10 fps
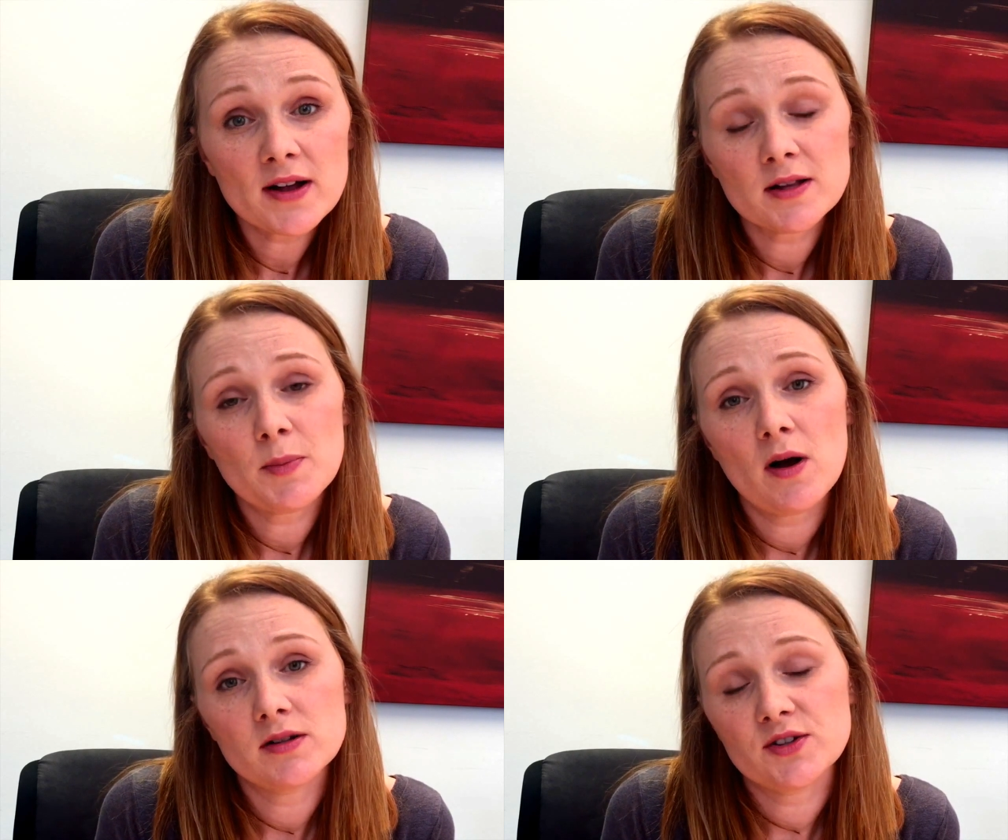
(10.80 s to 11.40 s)
vital
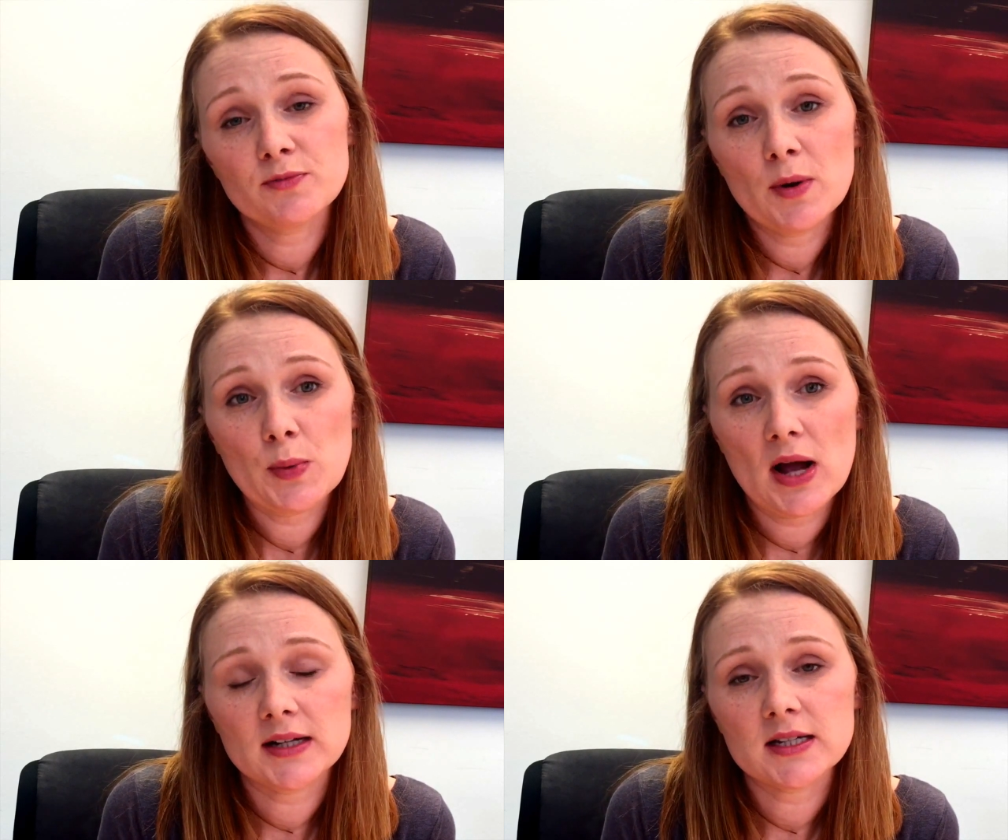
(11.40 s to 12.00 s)
part of my
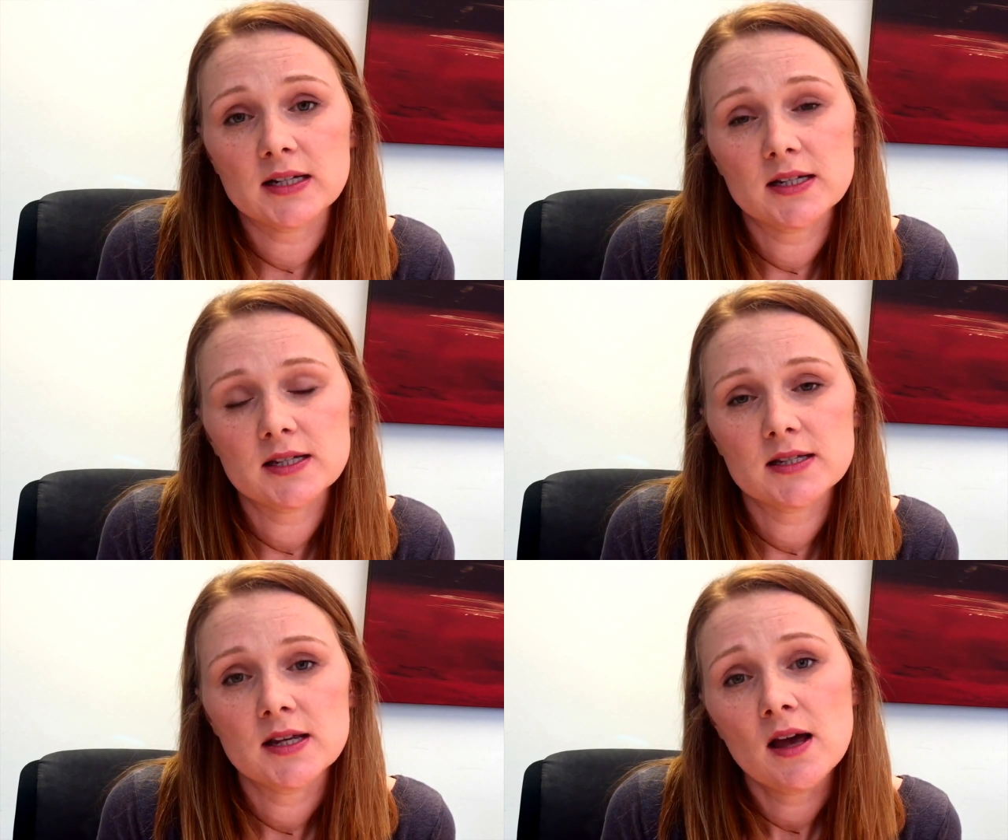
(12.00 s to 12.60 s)

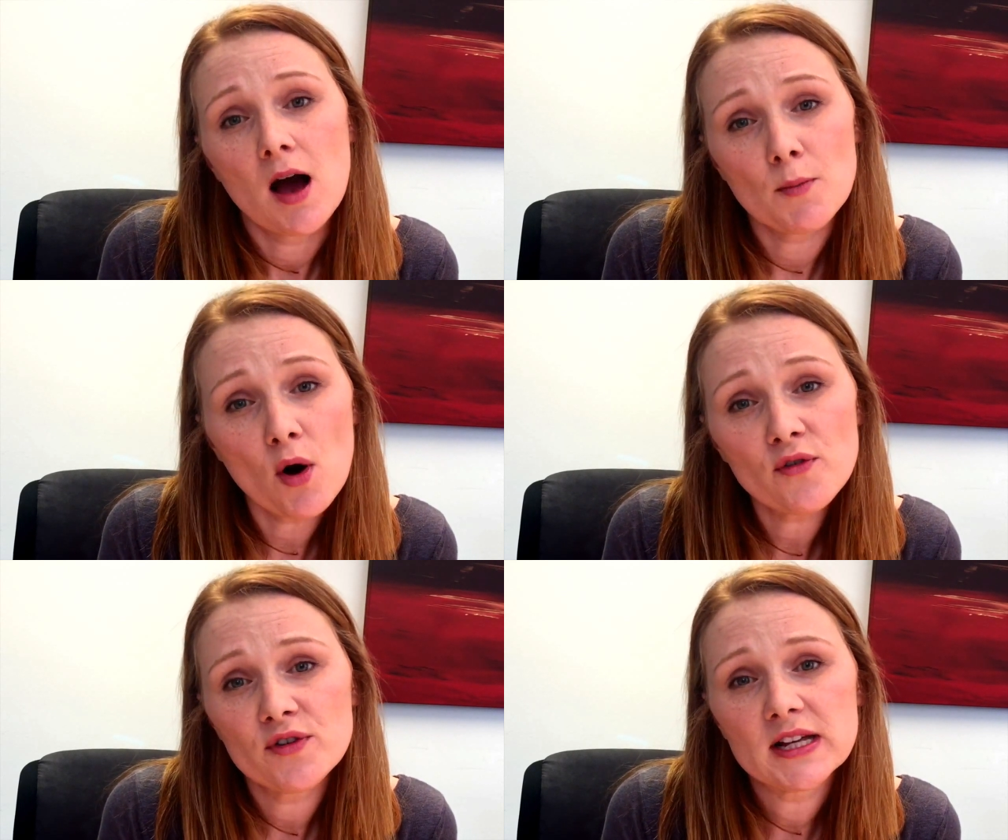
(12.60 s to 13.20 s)
practice. I'm
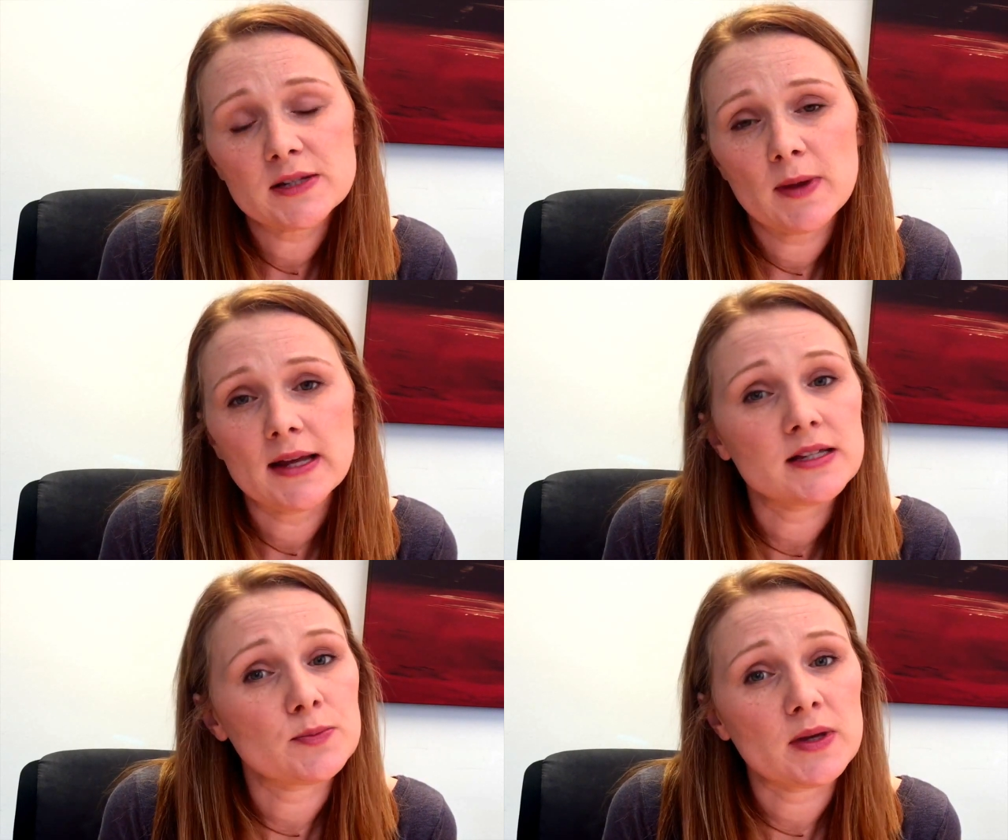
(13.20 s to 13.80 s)
often
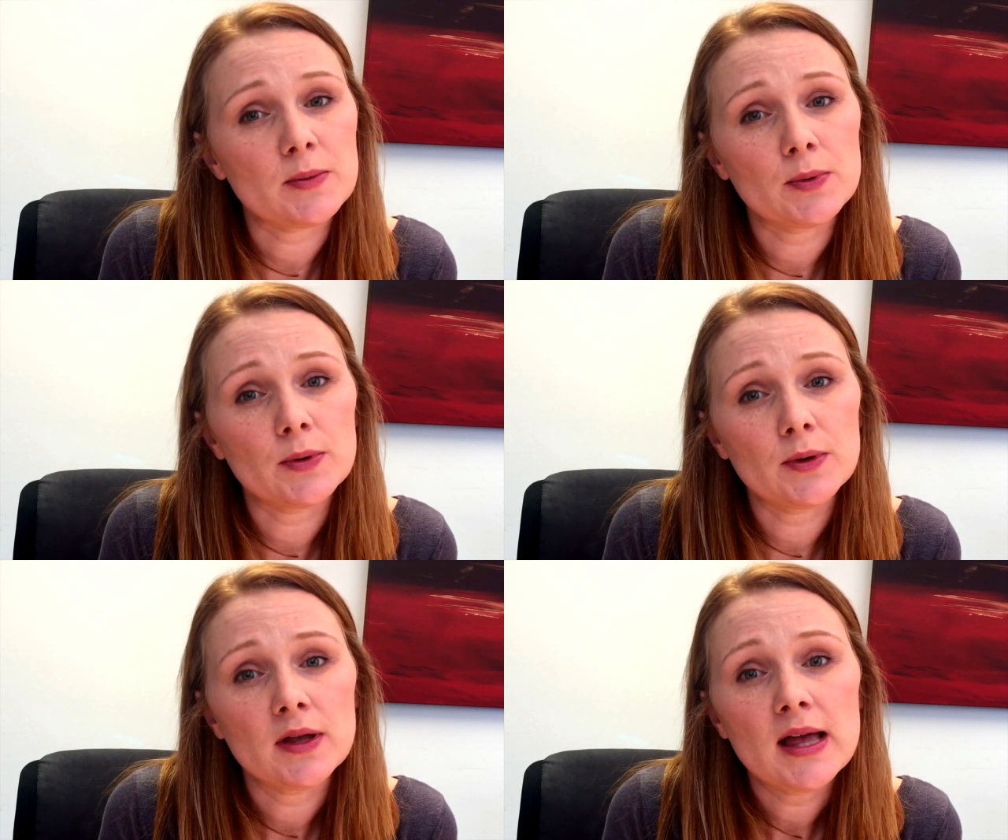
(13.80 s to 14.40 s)
explaining to
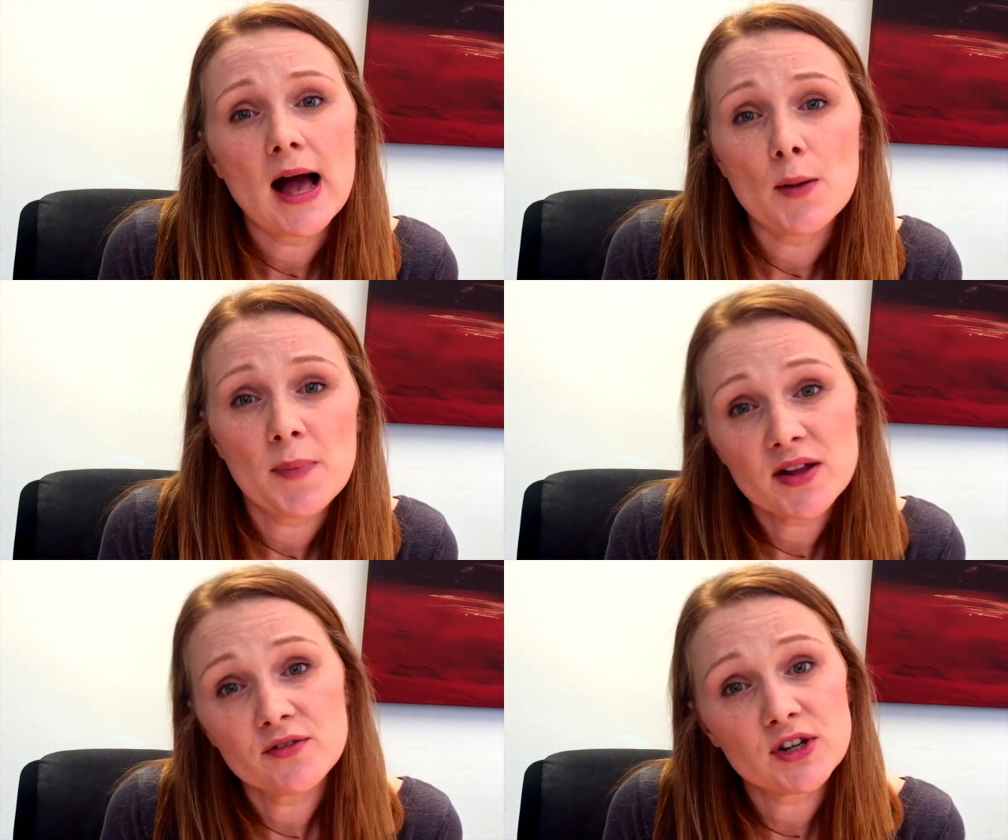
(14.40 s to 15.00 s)
people how
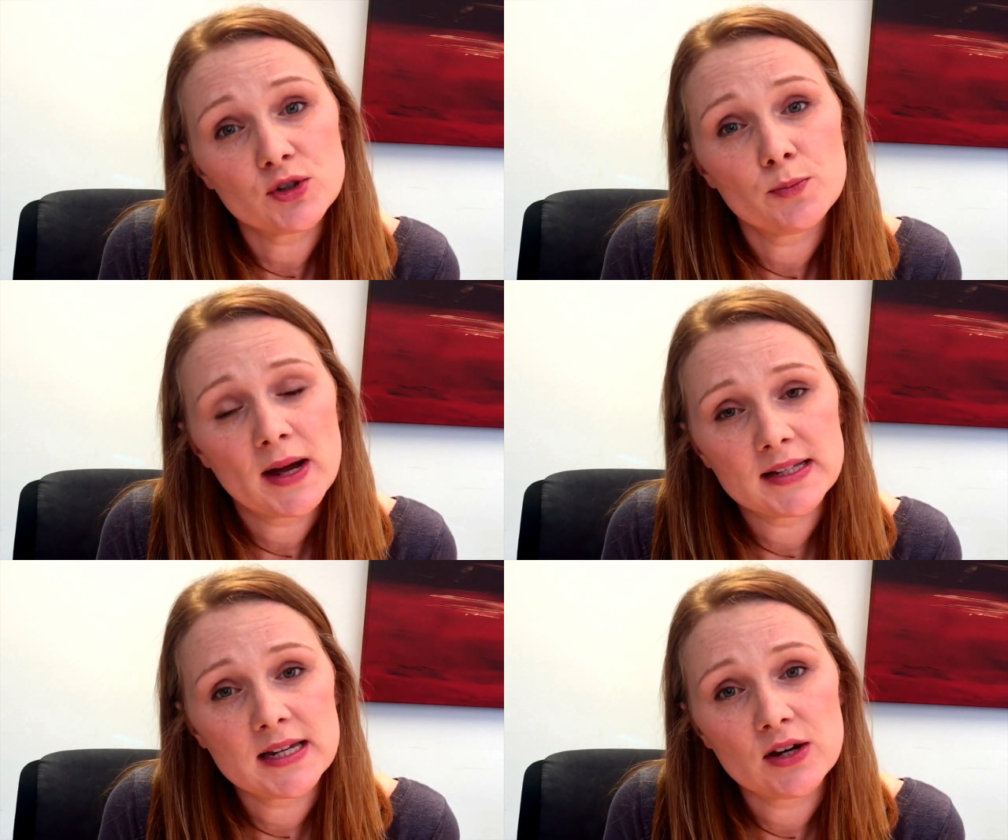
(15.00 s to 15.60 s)
beneficial
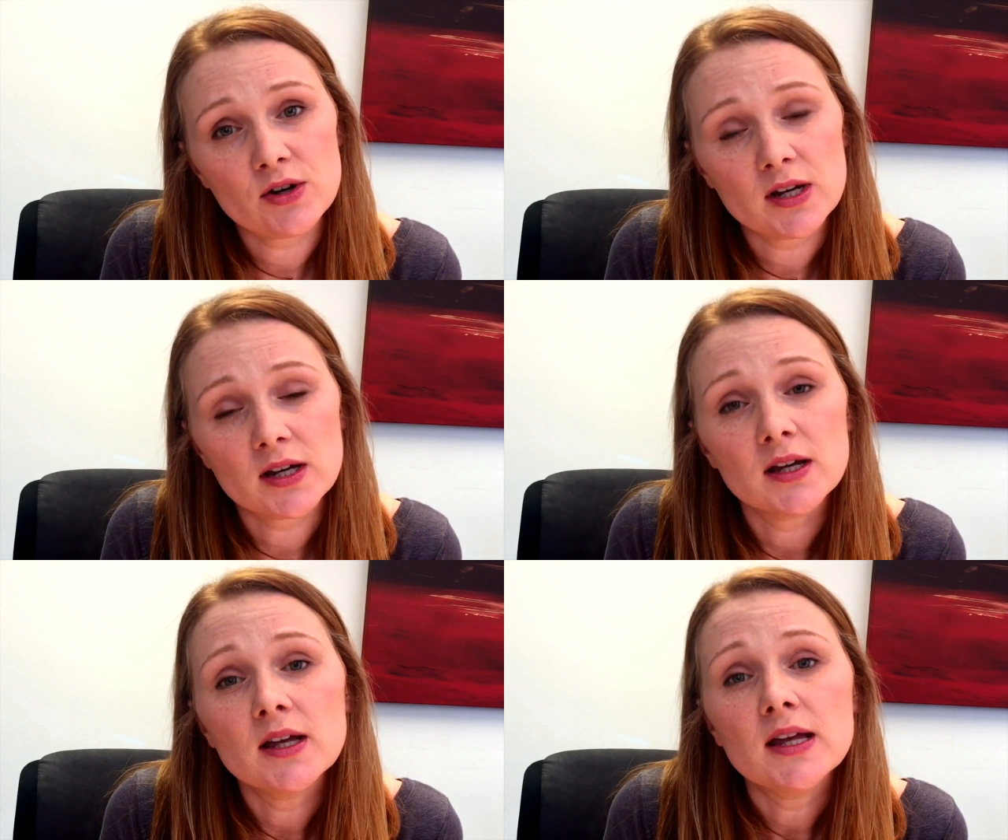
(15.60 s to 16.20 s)

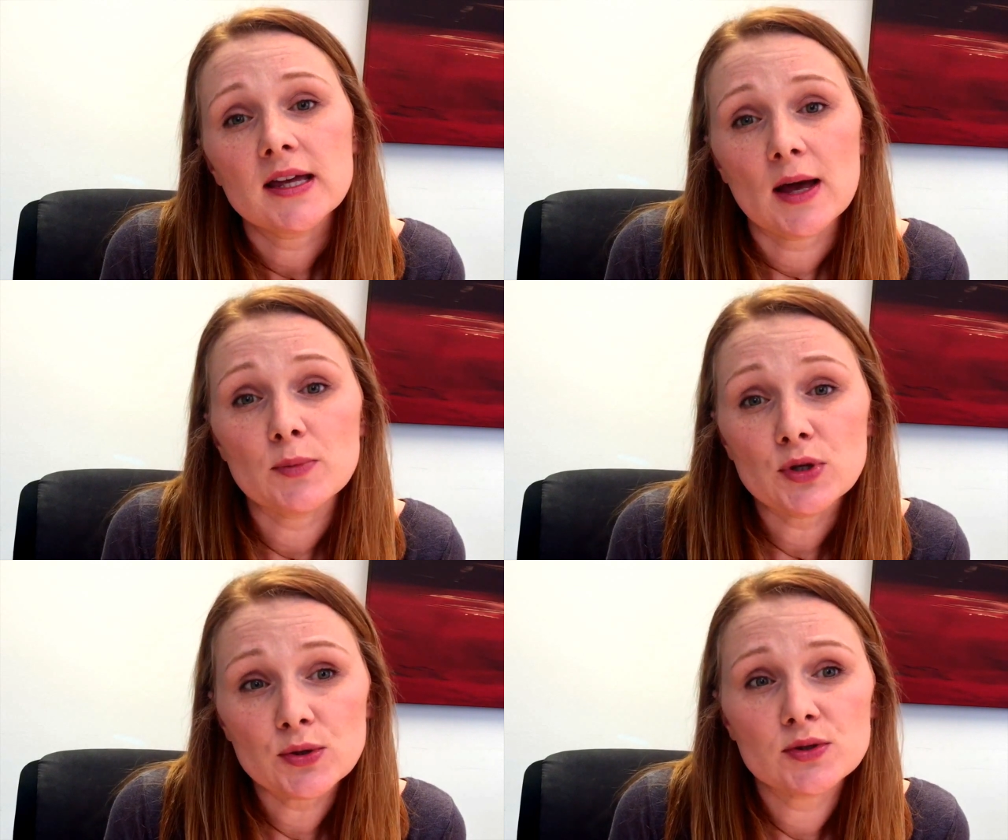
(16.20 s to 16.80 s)
bacteria can
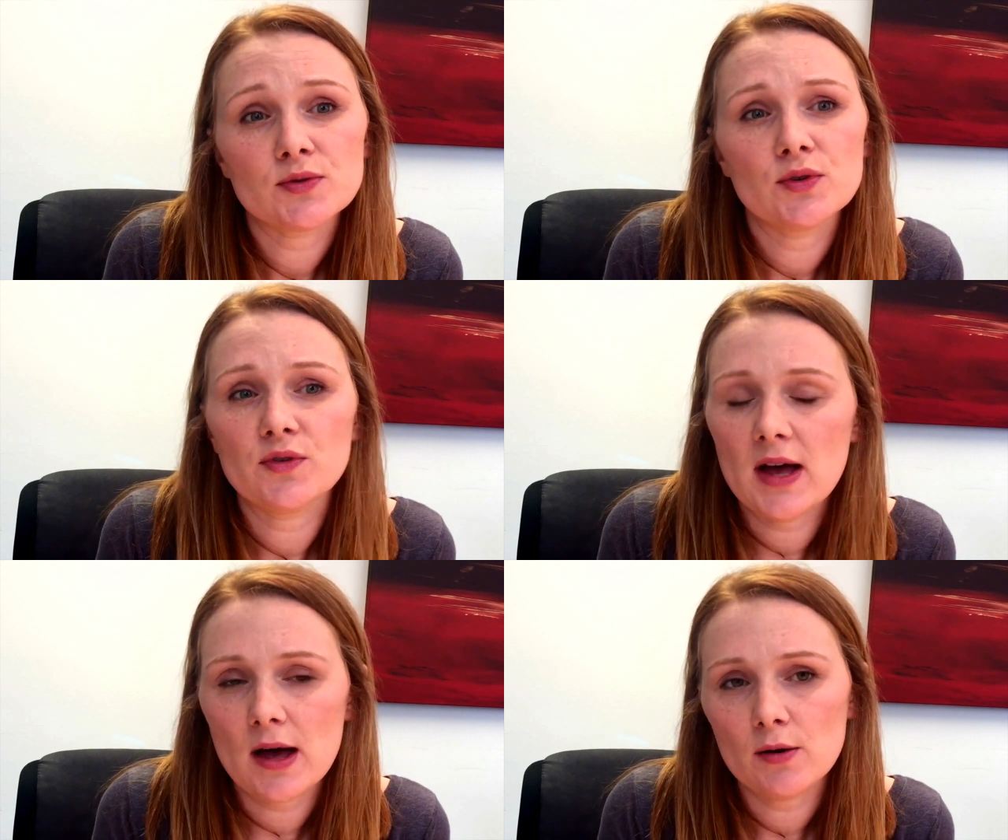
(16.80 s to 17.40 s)
be useful
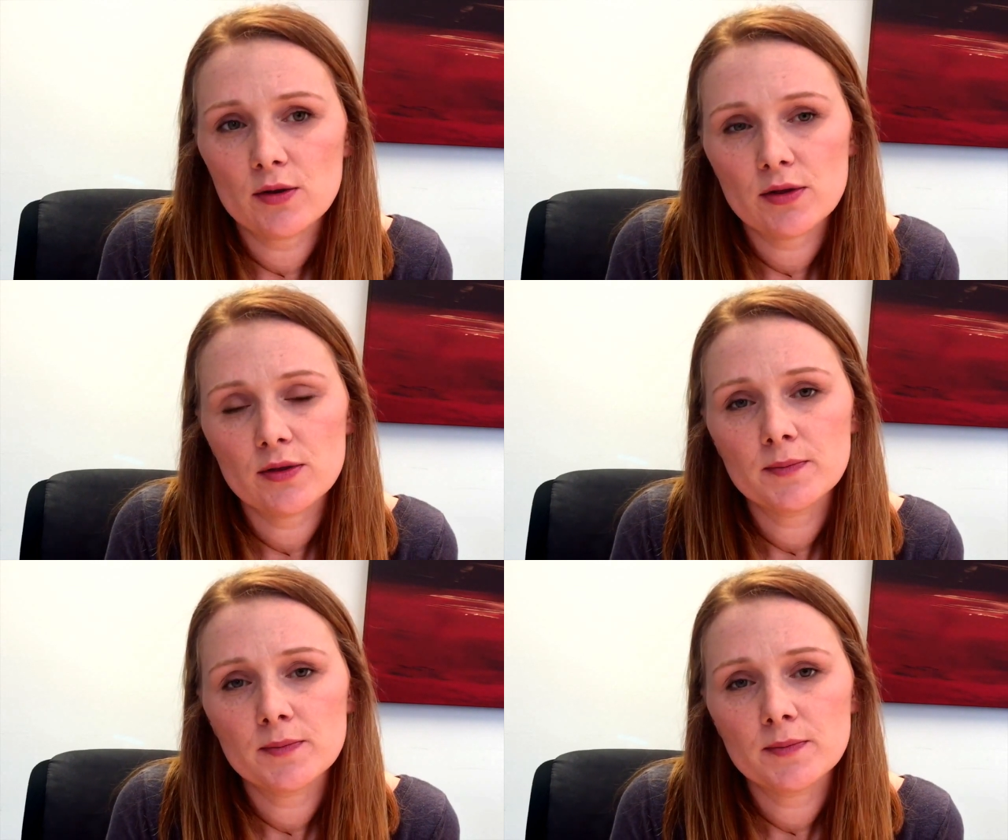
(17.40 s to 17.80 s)
for health.